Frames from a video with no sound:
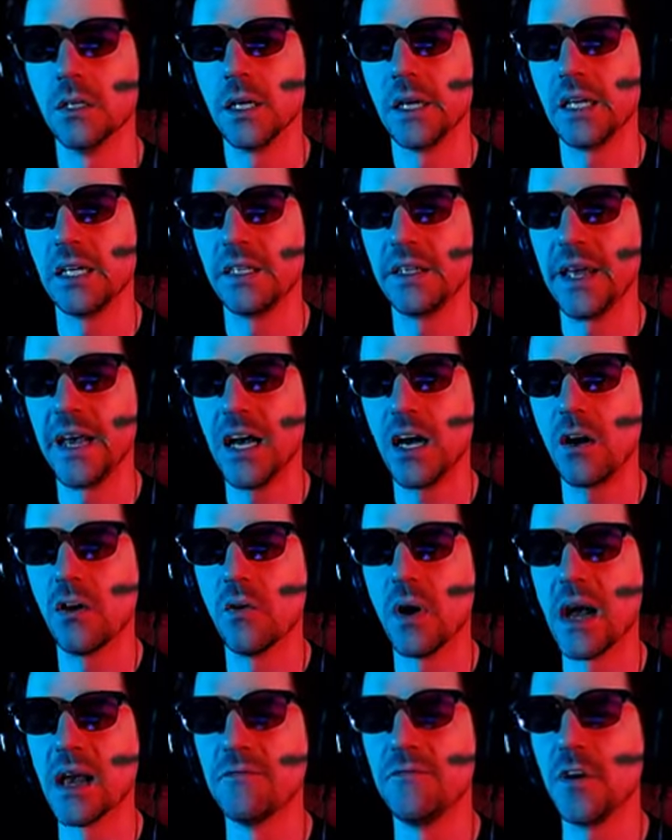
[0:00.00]
And now
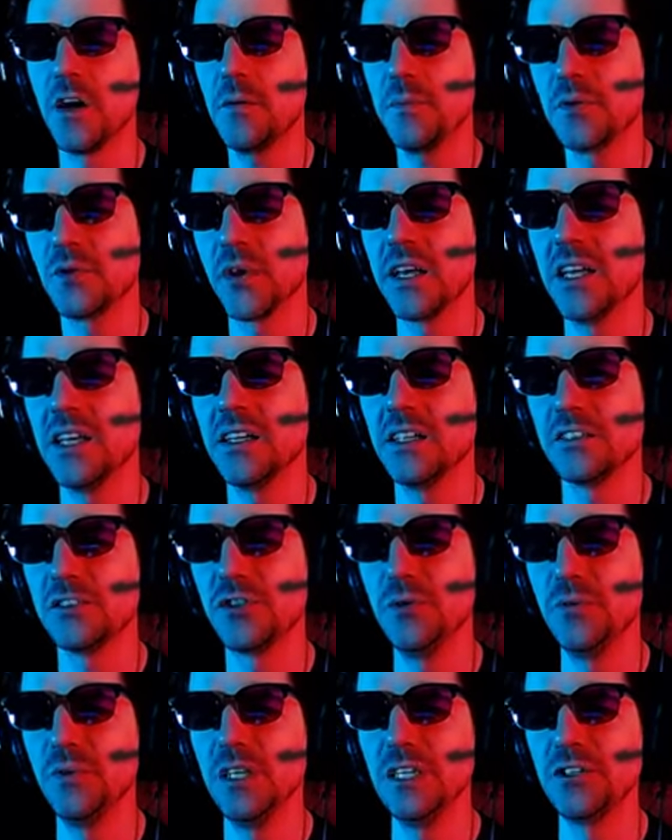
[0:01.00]
I've upgraded it
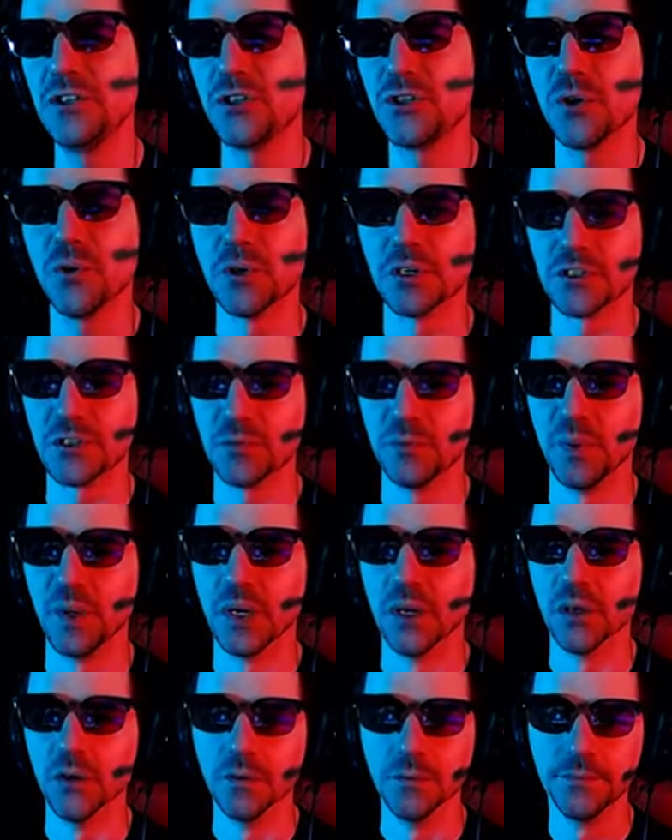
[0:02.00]
to the short
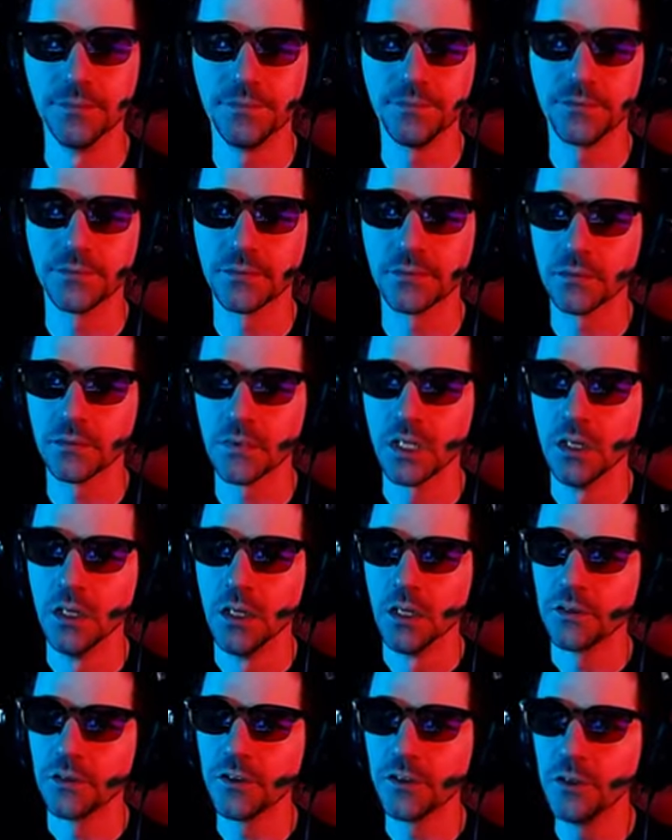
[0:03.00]
bow.
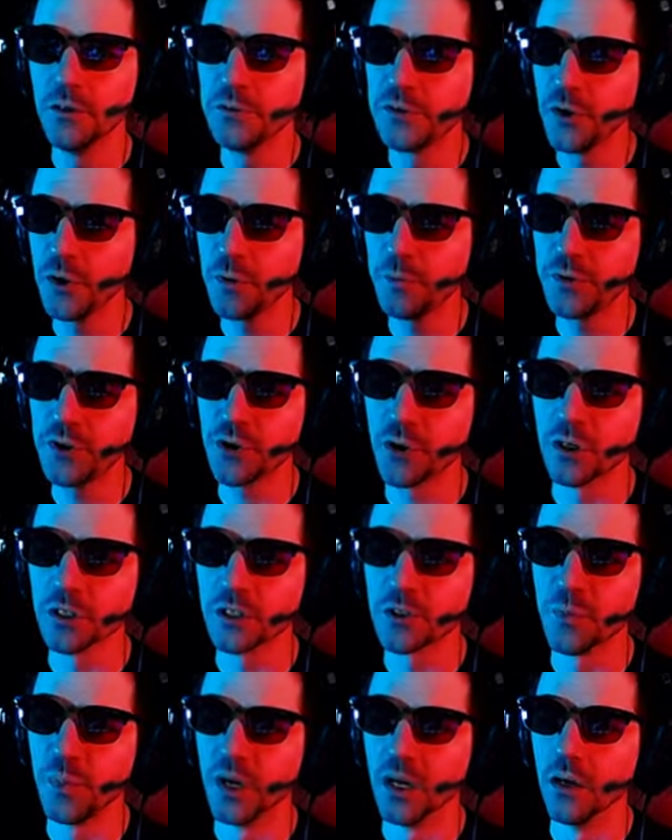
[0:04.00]
The YouTube
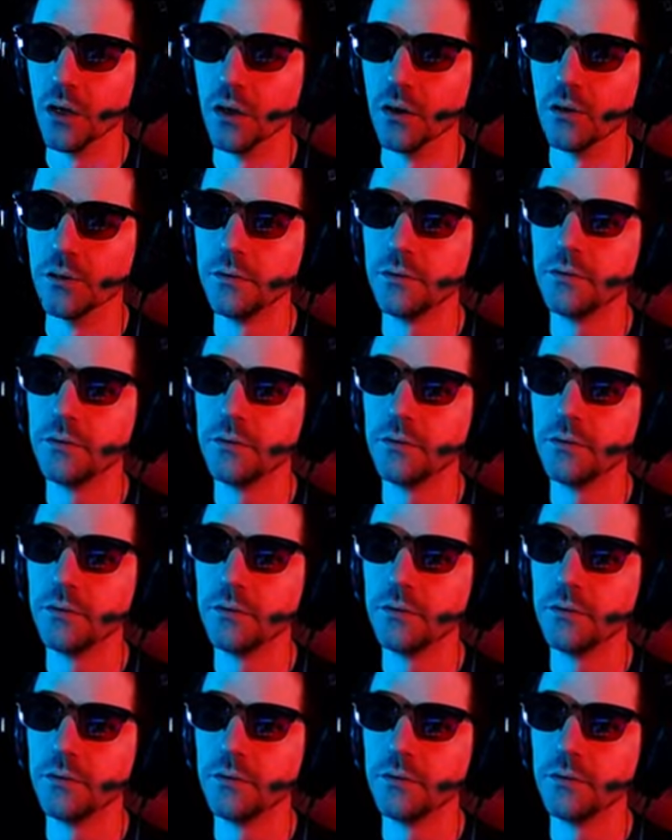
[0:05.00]
short bow.